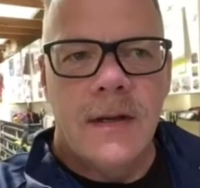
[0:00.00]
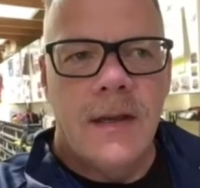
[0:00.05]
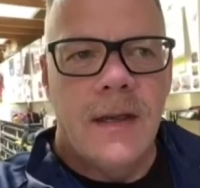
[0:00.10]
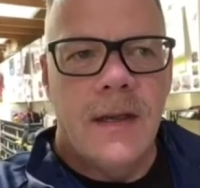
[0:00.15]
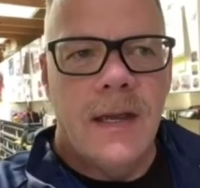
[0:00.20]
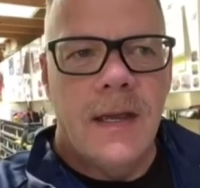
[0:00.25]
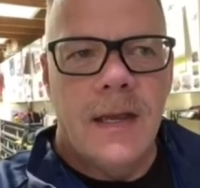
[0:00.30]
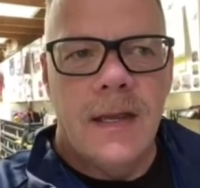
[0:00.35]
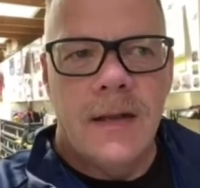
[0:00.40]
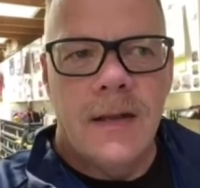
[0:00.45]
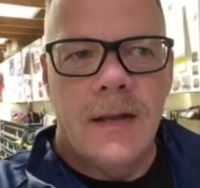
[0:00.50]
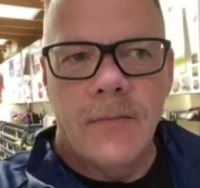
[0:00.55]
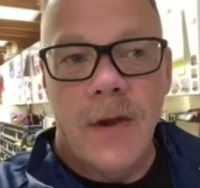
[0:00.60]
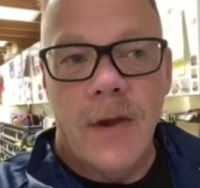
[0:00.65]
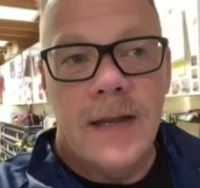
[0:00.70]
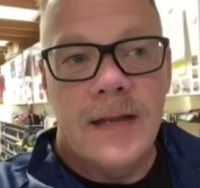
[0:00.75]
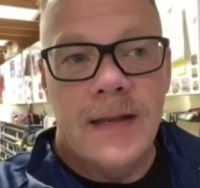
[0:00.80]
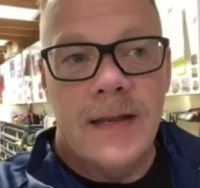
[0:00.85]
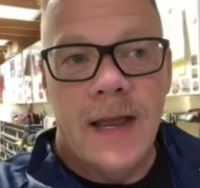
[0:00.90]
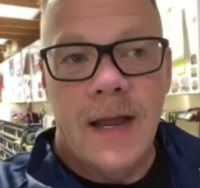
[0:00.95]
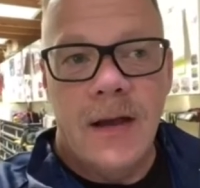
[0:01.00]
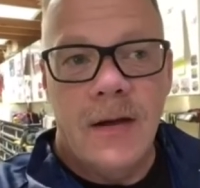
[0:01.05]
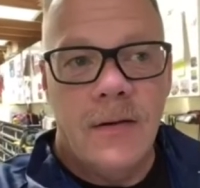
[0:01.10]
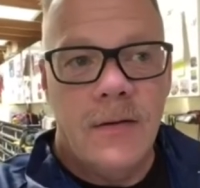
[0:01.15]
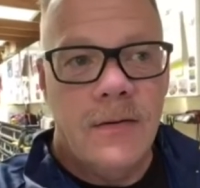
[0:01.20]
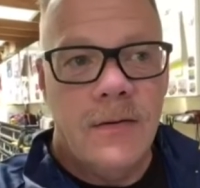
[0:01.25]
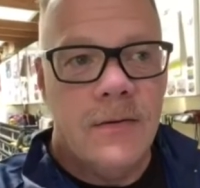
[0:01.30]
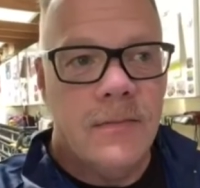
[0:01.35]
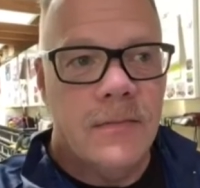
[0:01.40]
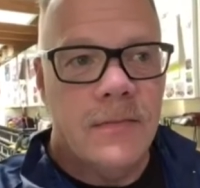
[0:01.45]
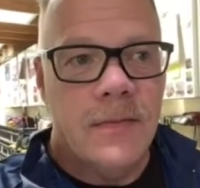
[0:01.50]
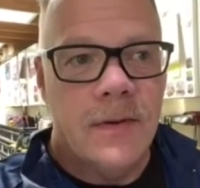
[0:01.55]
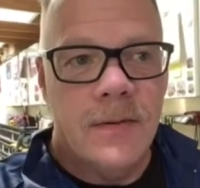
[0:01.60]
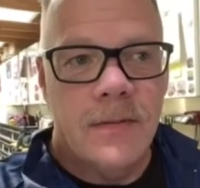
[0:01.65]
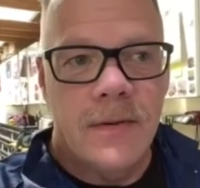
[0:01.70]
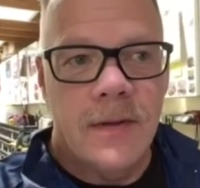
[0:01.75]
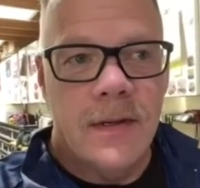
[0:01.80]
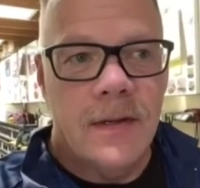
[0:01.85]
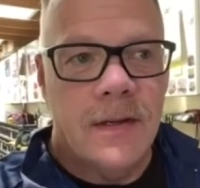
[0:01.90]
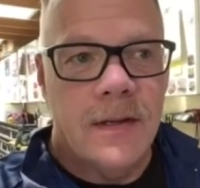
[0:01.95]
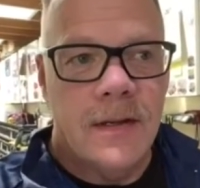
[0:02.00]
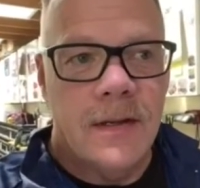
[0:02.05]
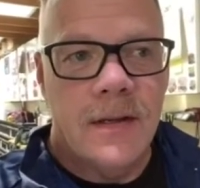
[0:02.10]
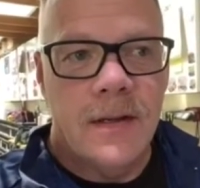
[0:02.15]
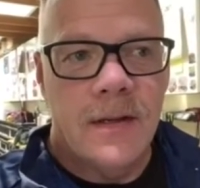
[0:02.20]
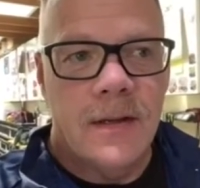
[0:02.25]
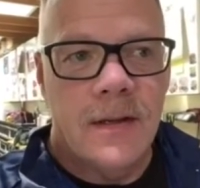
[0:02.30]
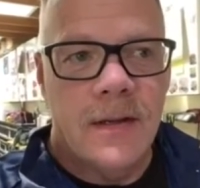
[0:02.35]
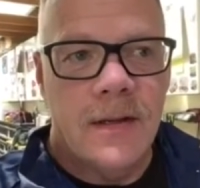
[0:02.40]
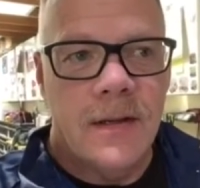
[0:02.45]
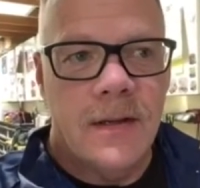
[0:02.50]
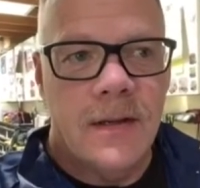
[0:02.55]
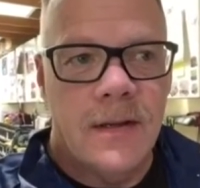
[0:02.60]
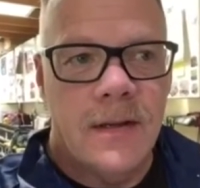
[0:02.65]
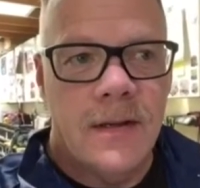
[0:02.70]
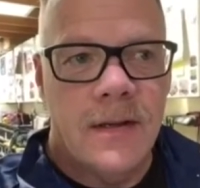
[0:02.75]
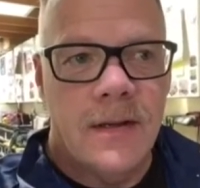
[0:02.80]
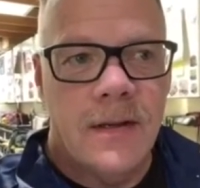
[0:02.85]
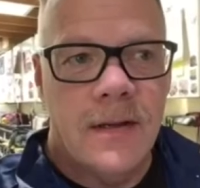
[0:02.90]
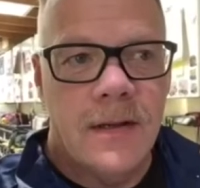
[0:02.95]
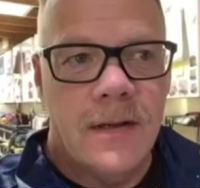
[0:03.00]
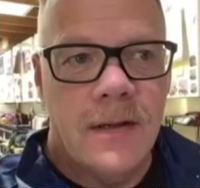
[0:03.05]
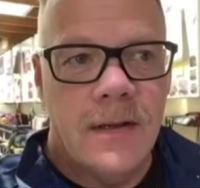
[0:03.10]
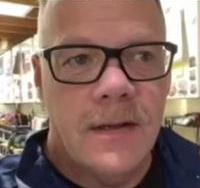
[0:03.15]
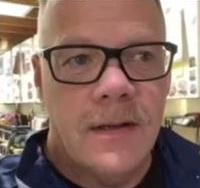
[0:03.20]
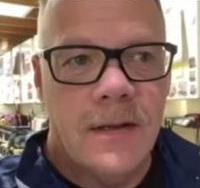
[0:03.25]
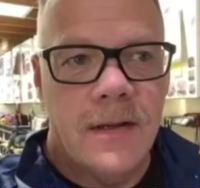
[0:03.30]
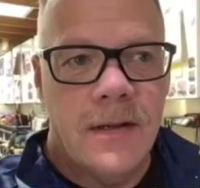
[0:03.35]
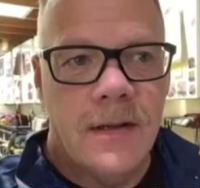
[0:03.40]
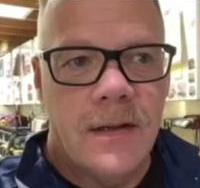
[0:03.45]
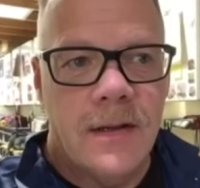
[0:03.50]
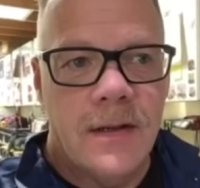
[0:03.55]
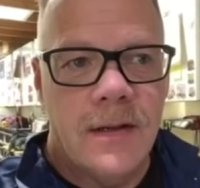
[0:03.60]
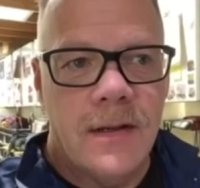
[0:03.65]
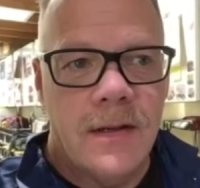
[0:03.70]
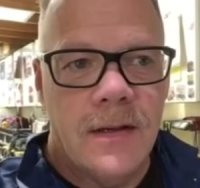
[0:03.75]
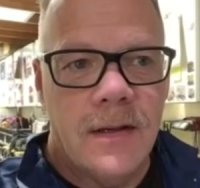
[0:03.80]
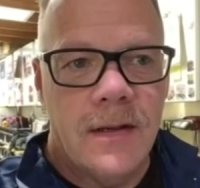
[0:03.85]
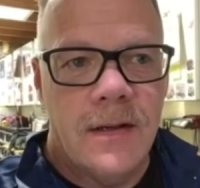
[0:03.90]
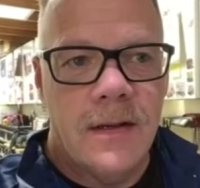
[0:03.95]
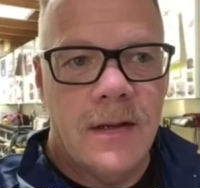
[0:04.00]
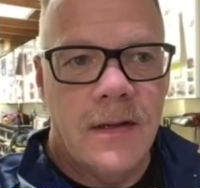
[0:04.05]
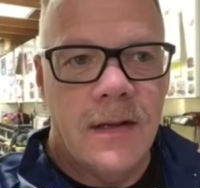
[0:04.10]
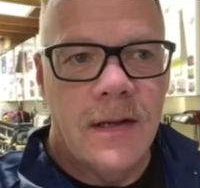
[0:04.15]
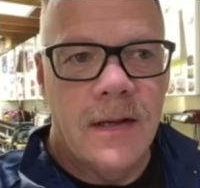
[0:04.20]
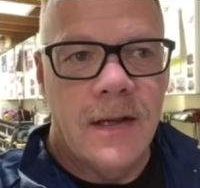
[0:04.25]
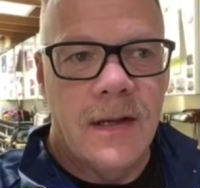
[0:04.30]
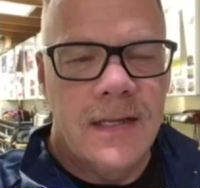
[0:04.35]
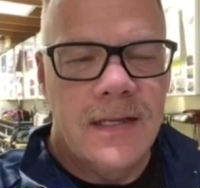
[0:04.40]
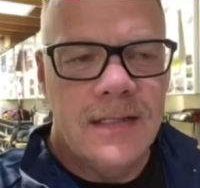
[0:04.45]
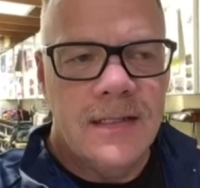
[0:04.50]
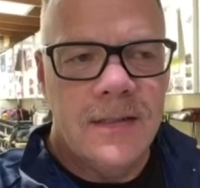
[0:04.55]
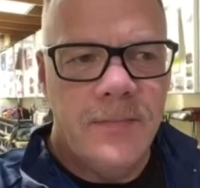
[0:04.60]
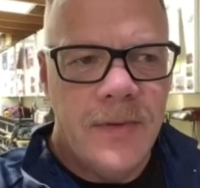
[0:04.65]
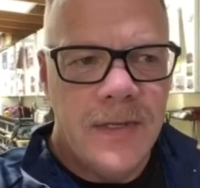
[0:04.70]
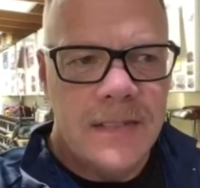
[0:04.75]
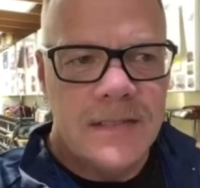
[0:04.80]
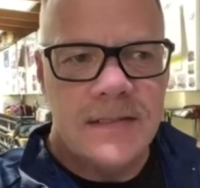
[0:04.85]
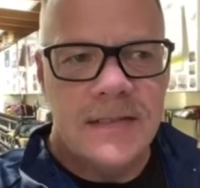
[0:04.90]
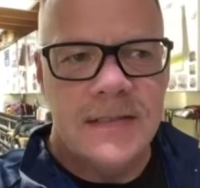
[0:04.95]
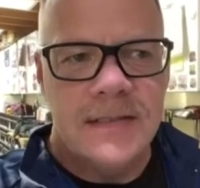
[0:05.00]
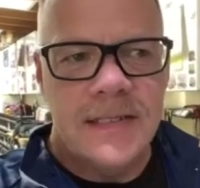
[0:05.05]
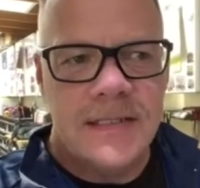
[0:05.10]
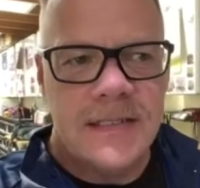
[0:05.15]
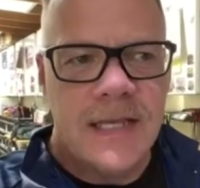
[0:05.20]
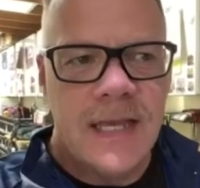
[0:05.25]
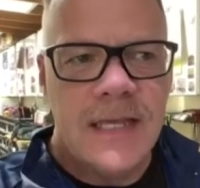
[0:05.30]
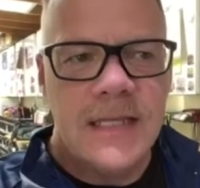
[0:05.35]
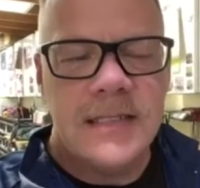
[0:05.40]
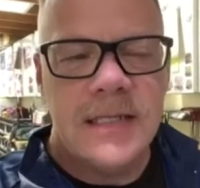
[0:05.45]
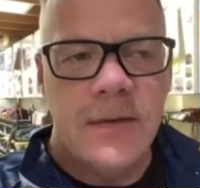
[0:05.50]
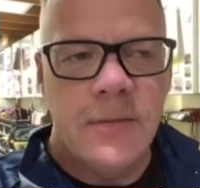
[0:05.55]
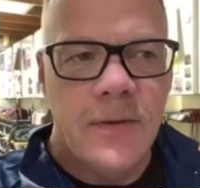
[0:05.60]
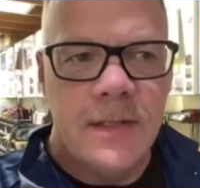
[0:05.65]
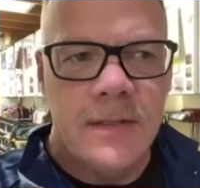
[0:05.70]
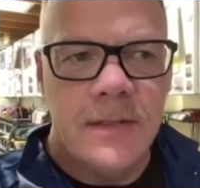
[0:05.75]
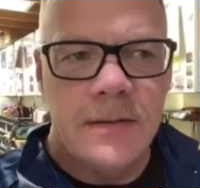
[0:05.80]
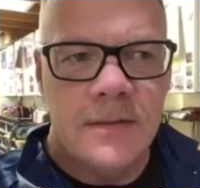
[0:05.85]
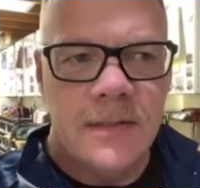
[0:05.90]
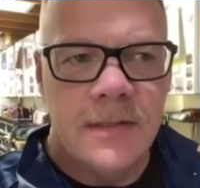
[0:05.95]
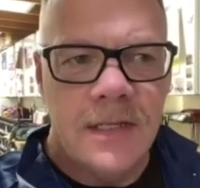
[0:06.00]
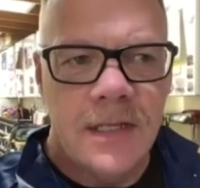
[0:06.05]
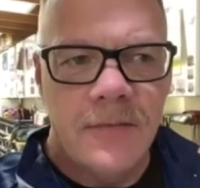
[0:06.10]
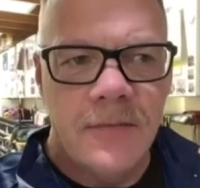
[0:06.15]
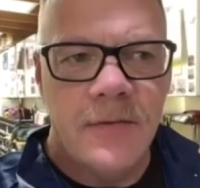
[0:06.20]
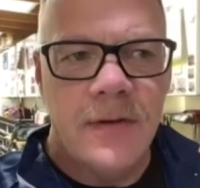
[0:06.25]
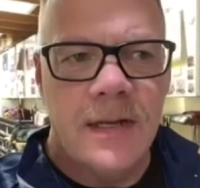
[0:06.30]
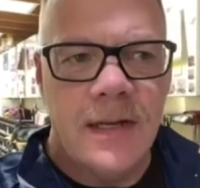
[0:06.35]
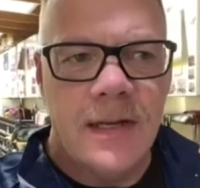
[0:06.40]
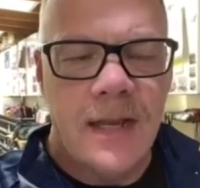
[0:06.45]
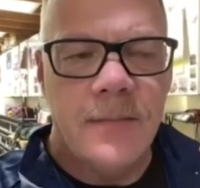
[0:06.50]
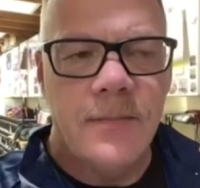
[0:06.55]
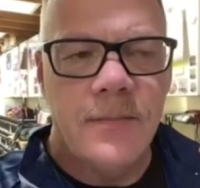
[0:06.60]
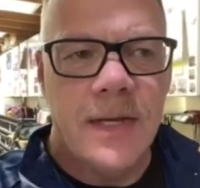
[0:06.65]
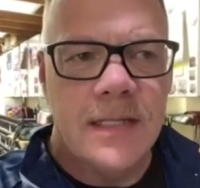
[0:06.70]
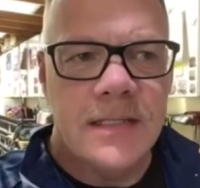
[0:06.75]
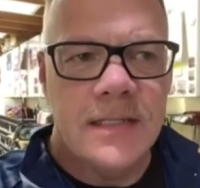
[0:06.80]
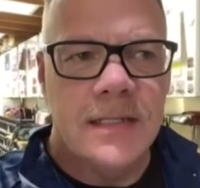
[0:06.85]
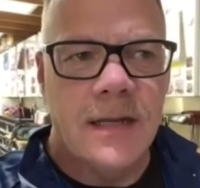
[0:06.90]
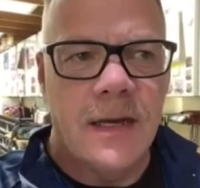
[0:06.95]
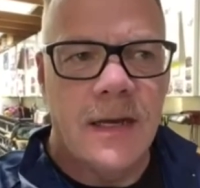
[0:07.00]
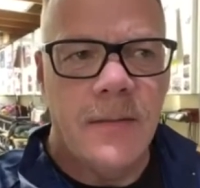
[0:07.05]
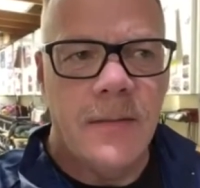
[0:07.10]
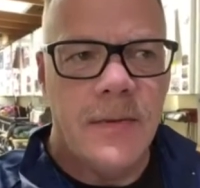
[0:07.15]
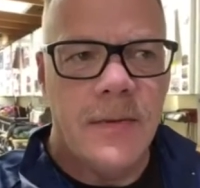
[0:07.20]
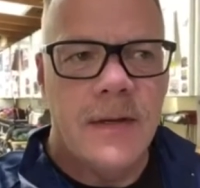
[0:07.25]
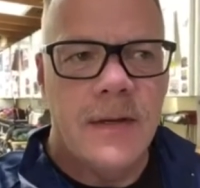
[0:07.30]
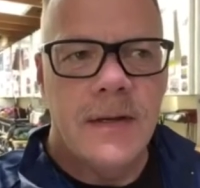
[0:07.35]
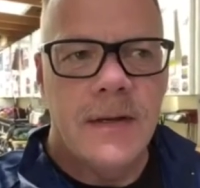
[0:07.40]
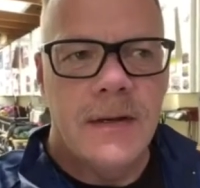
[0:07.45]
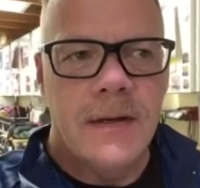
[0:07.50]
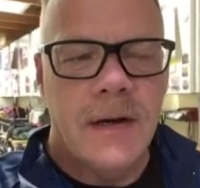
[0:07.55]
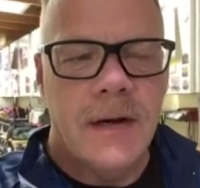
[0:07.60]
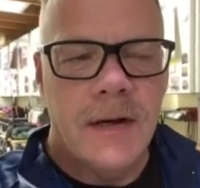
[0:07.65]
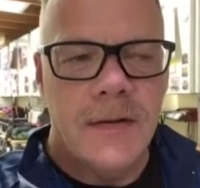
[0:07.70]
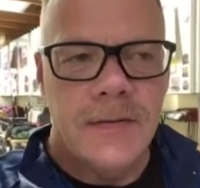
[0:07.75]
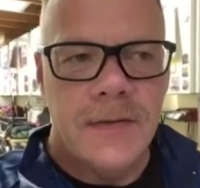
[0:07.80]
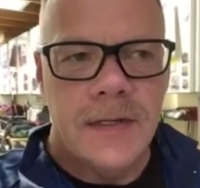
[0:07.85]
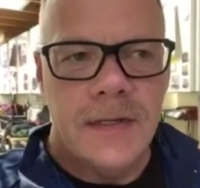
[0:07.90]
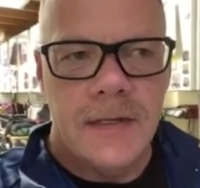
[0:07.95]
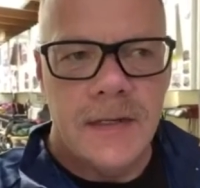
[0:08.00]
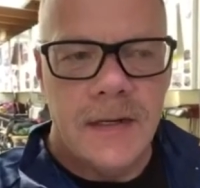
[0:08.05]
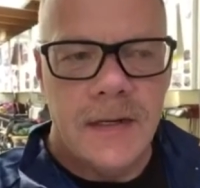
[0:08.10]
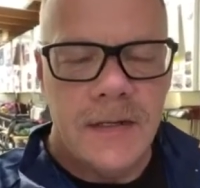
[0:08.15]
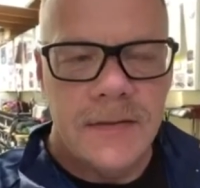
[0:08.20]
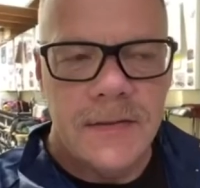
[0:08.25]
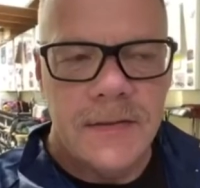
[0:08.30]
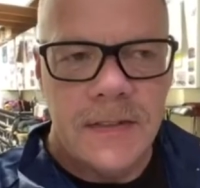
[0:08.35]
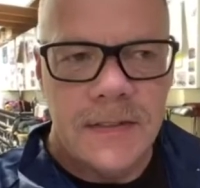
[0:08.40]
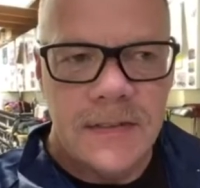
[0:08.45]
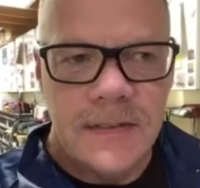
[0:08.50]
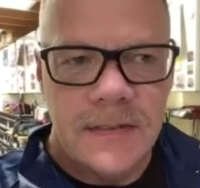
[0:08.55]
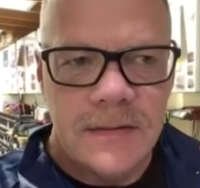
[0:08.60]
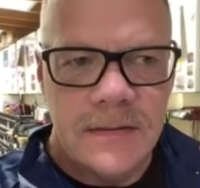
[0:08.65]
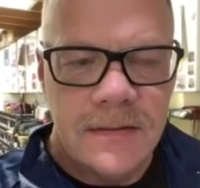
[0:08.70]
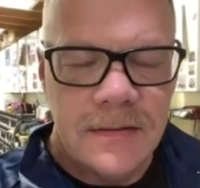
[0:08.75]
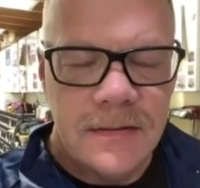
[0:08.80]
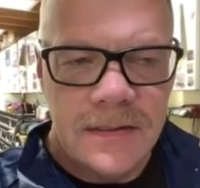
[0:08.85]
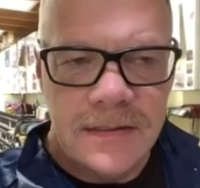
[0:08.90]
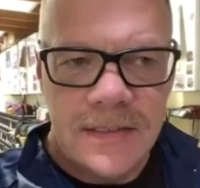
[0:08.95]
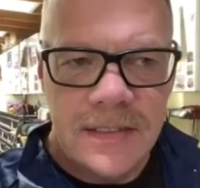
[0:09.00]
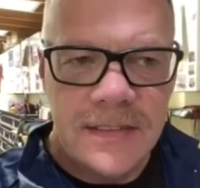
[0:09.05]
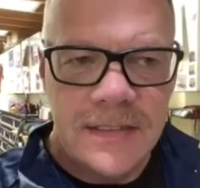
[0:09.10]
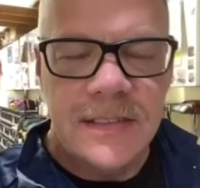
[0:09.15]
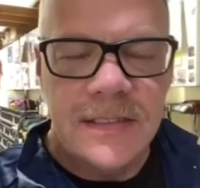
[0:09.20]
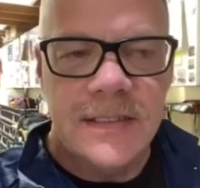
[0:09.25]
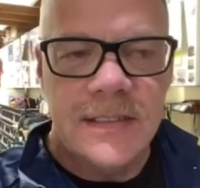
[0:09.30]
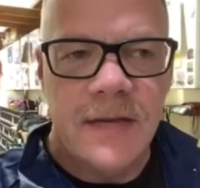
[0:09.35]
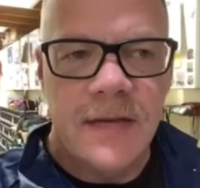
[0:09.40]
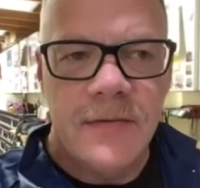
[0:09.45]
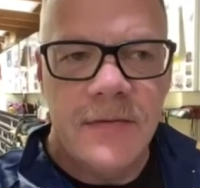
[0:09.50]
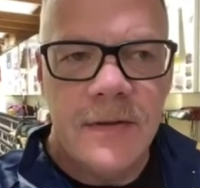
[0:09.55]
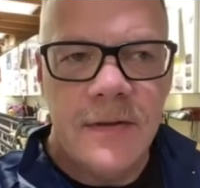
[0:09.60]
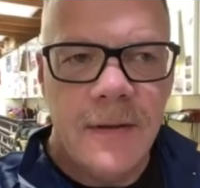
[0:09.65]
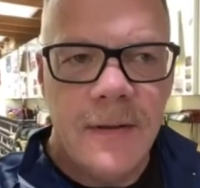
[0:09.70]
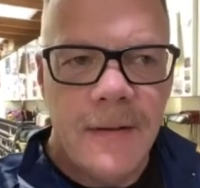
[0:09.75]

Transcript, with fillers: do you go and pick up the chassis, or do you have it shipped to you? It depends. In this case, I went and delivered it and picked it up on the 67.